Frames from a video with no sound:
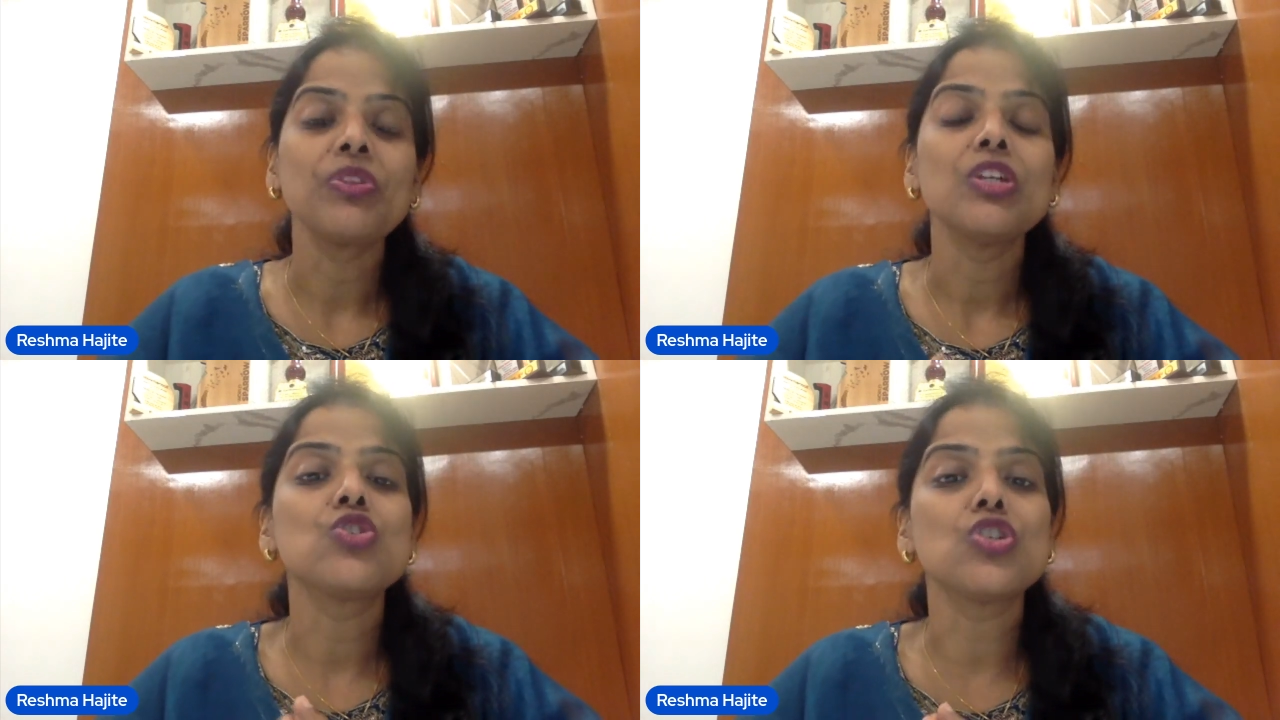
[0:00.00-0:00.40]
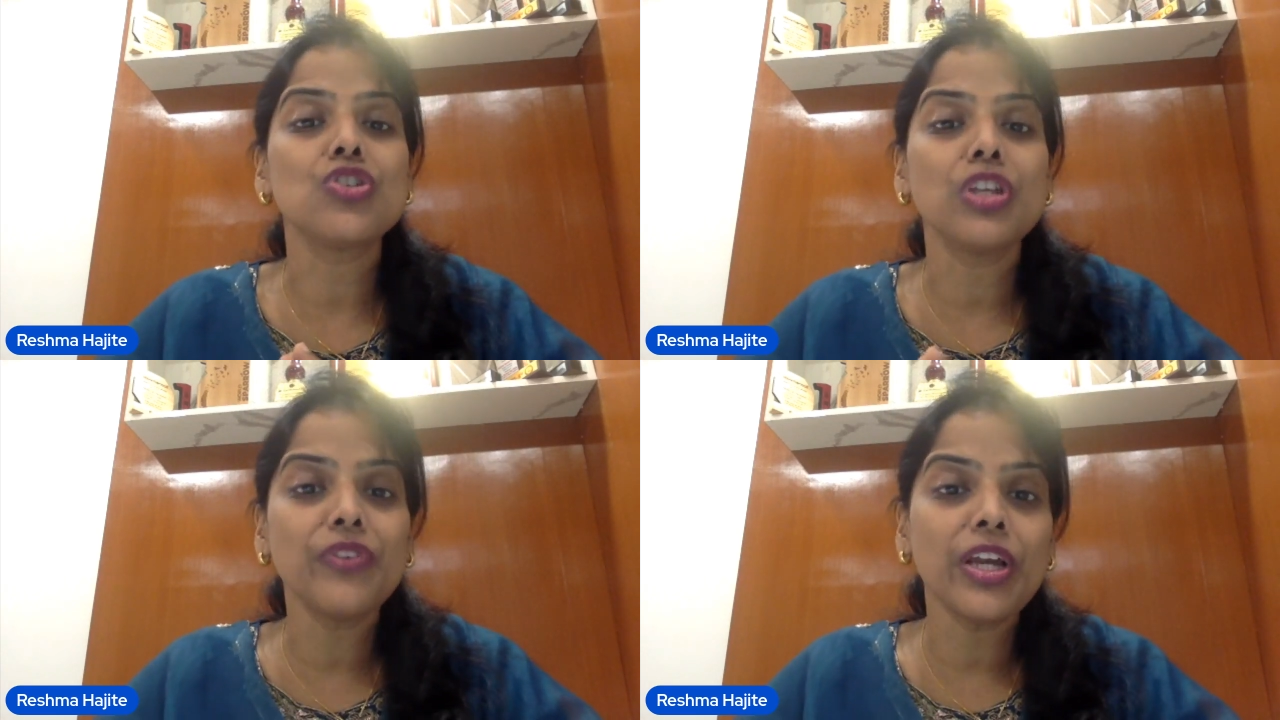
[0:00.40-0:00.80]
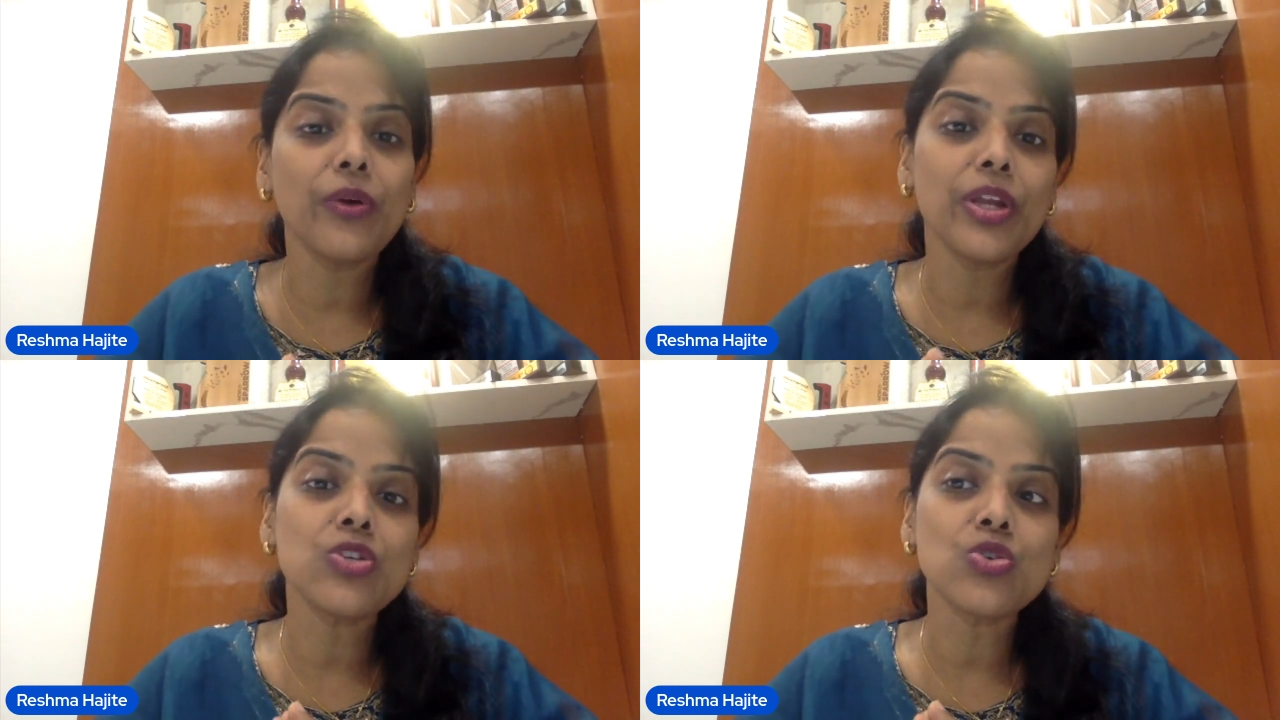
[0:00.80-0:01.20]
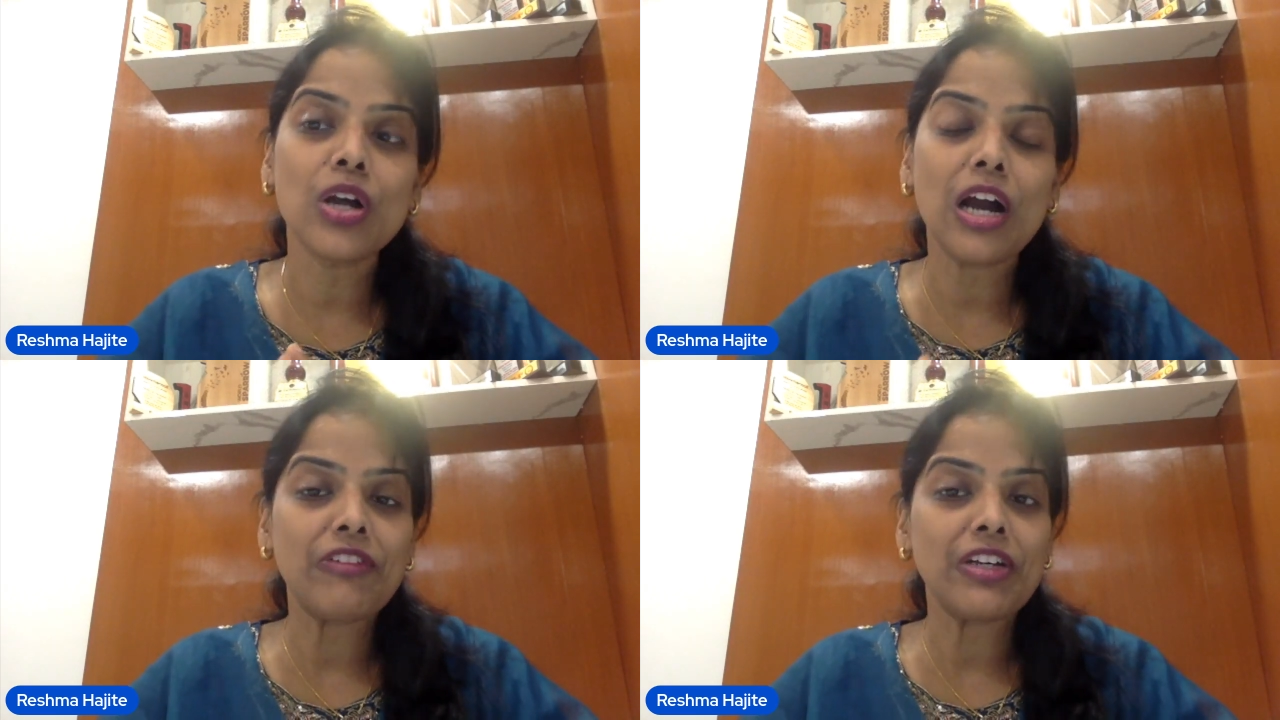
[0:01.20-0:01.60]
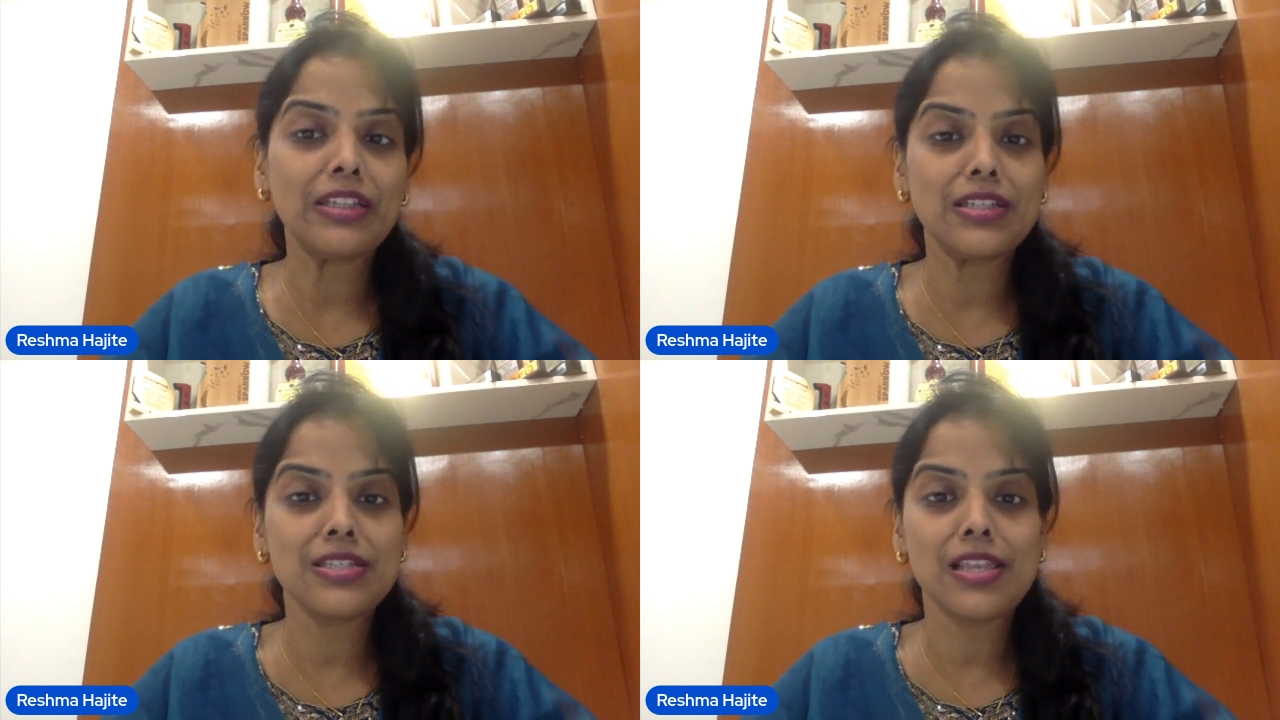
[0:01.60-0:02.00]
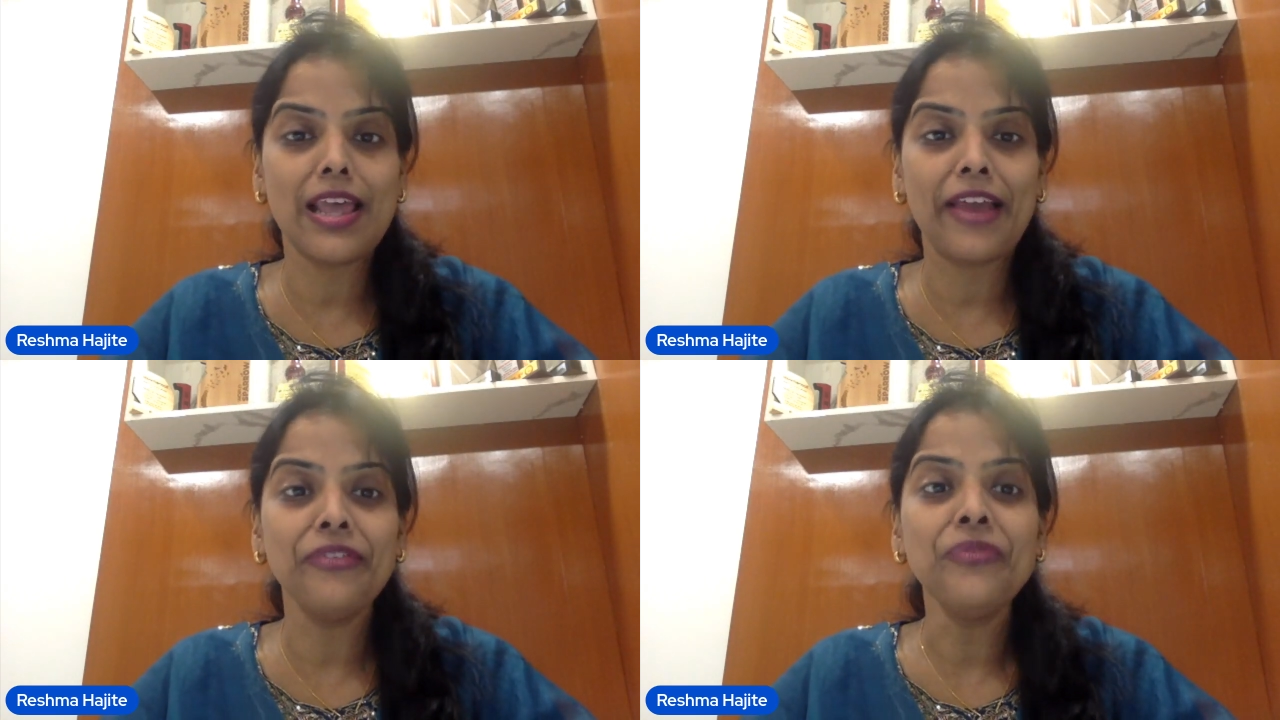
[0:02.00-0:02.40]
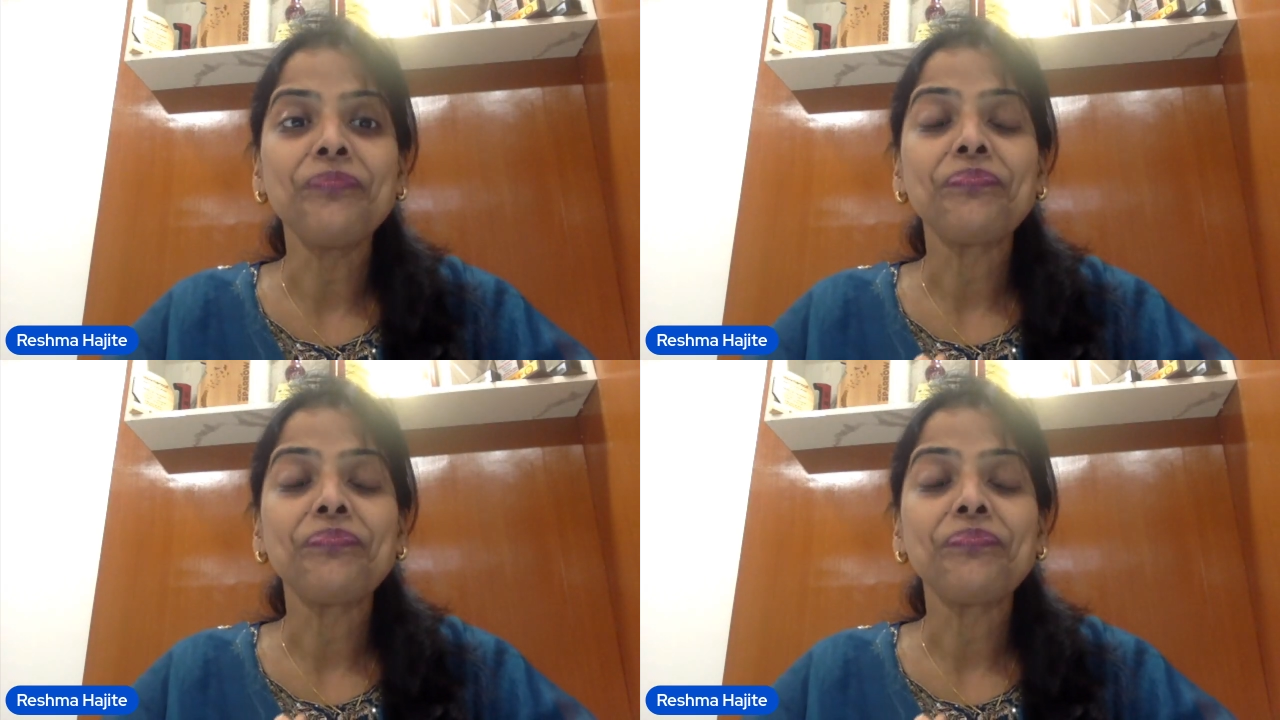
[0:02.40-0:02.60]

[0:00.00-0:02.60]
So today we are going to cover in this live